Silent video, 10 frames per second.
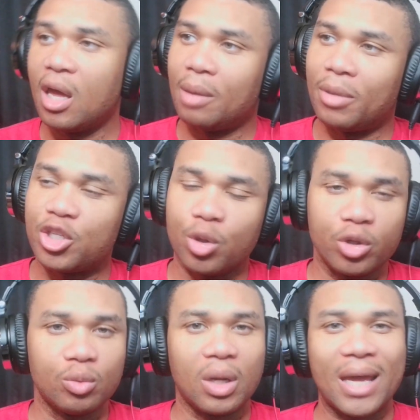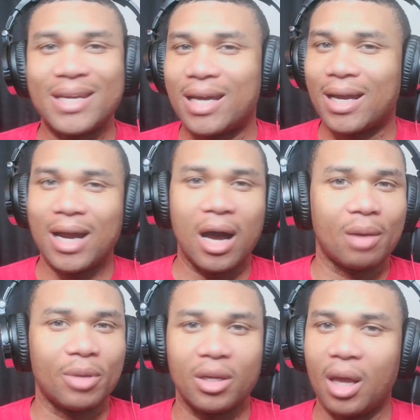make sure you like,
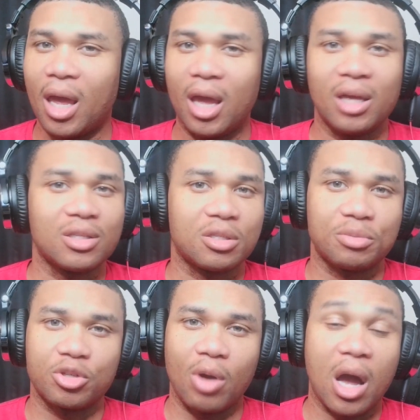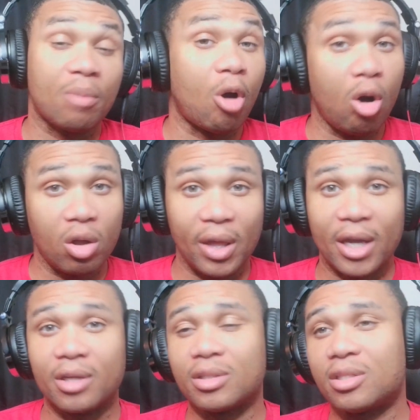comment, and subscribe, all
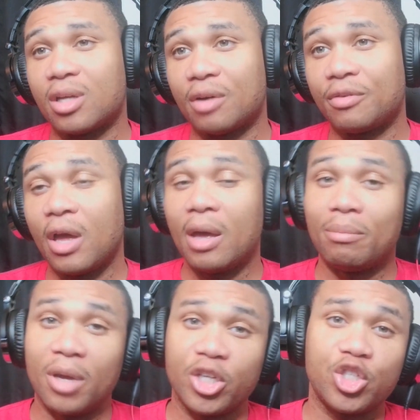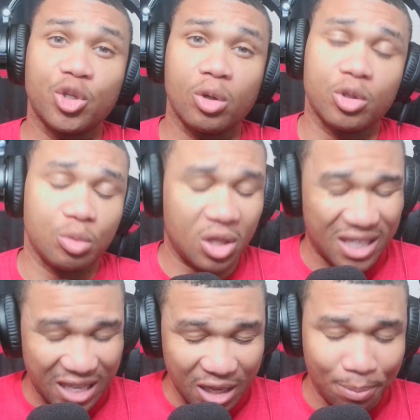that good stuff. Make sure you
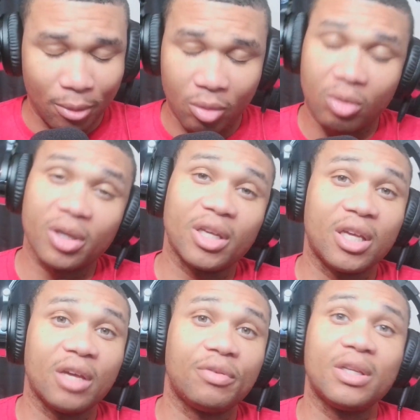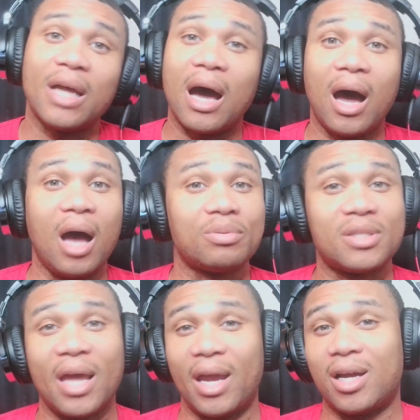keep on giving the ops
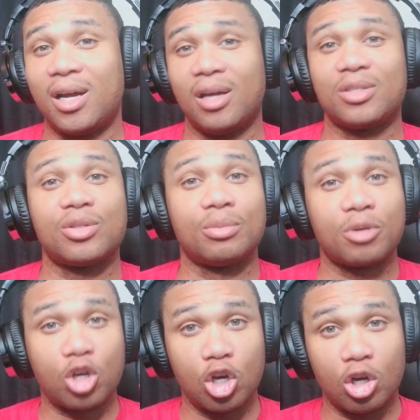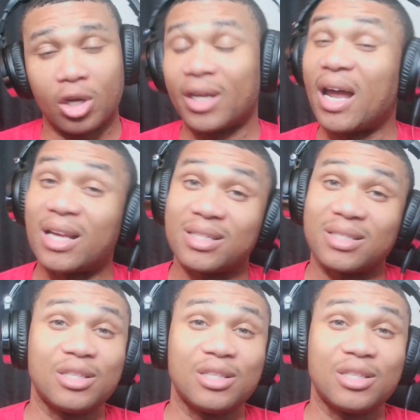that custom cook, and I'll see